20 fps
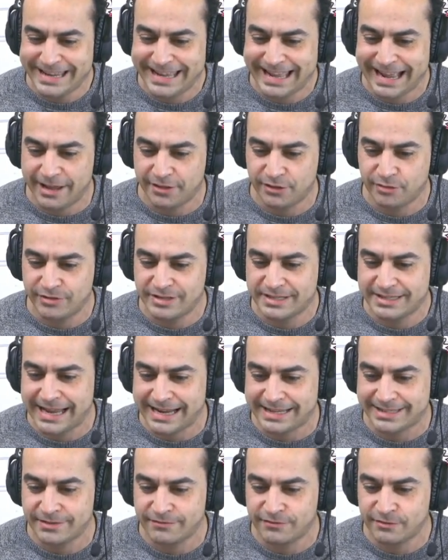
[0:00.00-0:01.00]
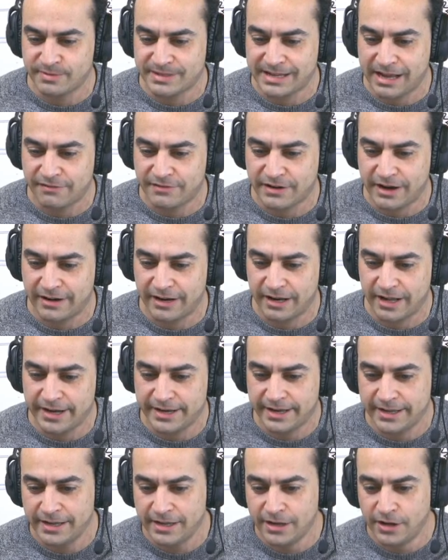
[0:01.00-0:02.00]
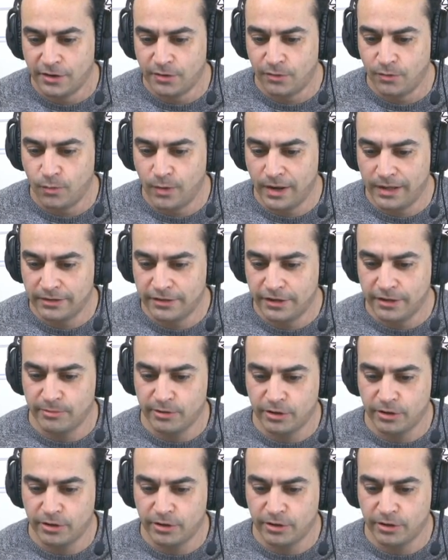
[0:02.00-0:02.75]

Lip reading: Catherine Saxon from South Carolina, welcome.